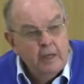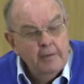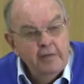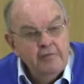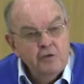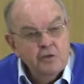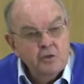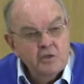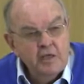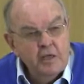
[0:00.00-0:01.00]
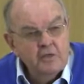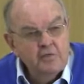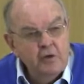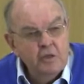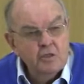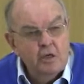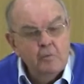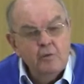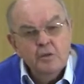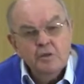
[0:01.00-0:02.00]
I mean, if you took sex, for
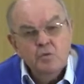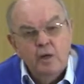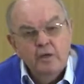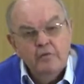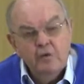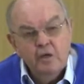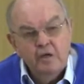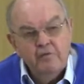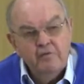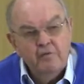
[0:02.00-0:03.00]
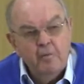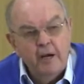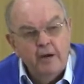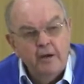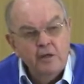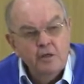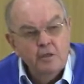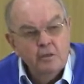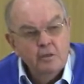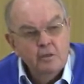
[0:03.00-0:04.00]
example, this wonderful gift for
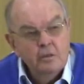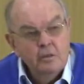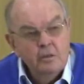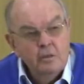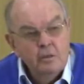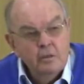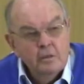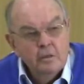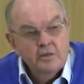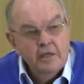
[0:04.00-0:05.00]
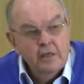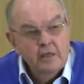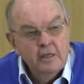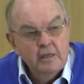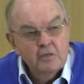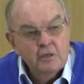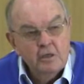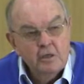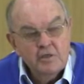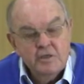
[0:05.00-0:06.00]
marriage, and Satan comes
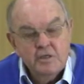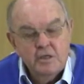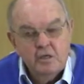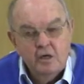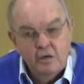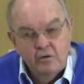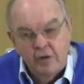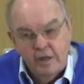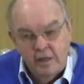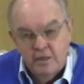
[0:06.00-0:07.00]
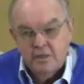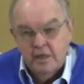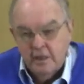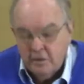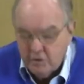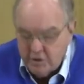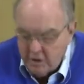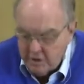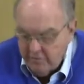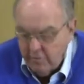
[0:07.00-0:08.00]
along and says, "Did God really say it was
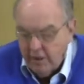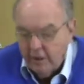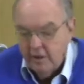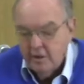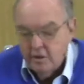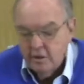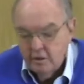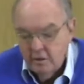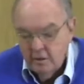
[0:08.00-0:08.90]
just for marriage?"